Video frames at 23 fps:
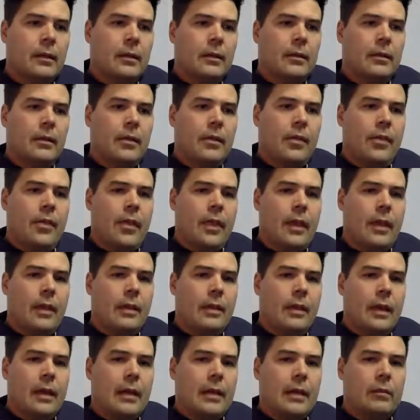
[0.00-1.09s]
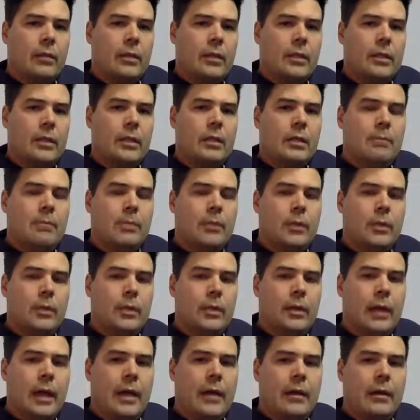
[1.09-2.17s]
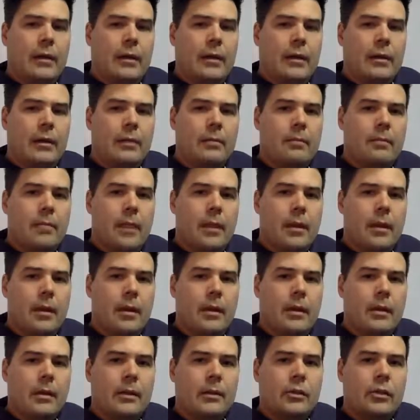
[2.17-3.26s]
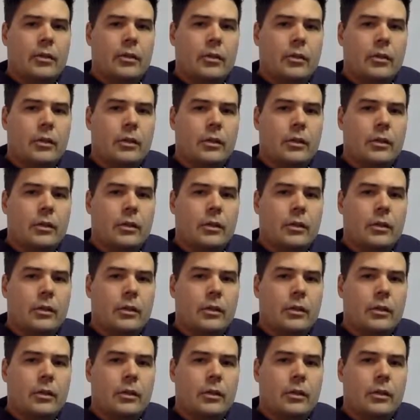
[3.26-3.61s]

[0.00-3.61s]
the thing that would keep you together in marriage